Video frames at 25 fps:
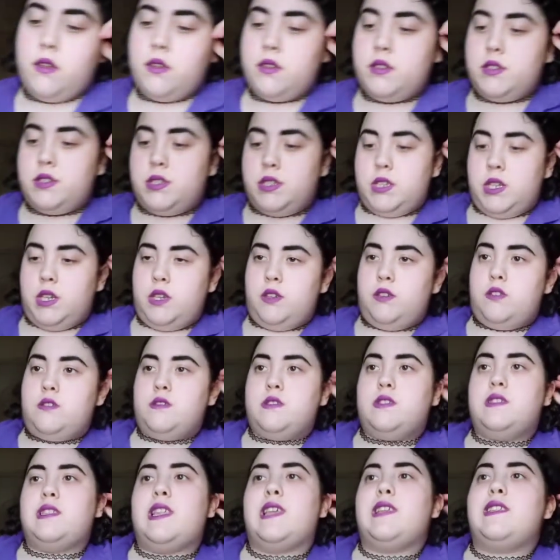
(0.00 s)

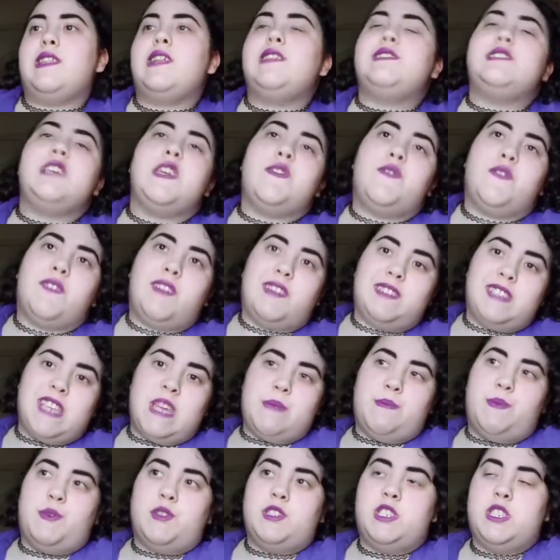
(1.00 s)
she's like, let's say for
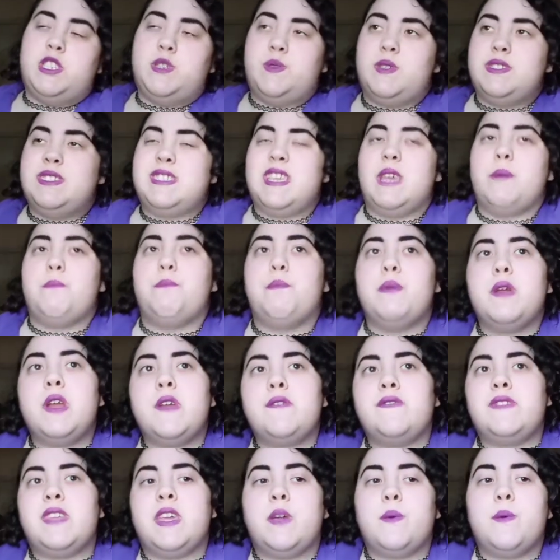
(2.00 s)
example, she would say
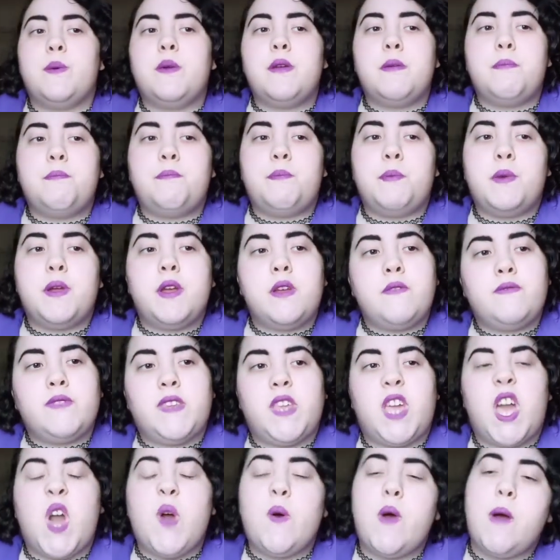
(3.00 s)
birthday, we're
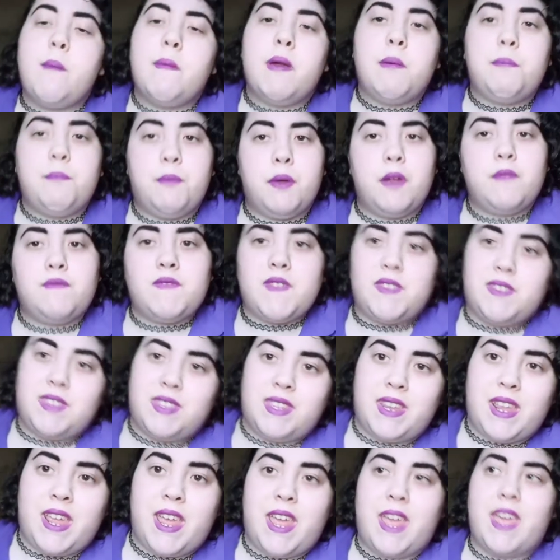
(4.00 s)
birthday, I want my birthday
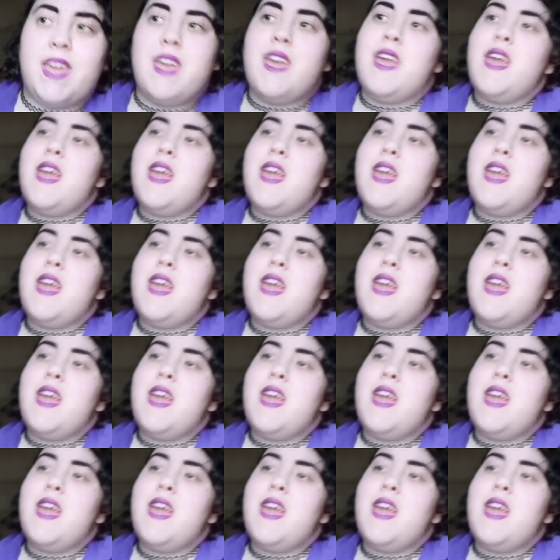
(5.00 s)
today.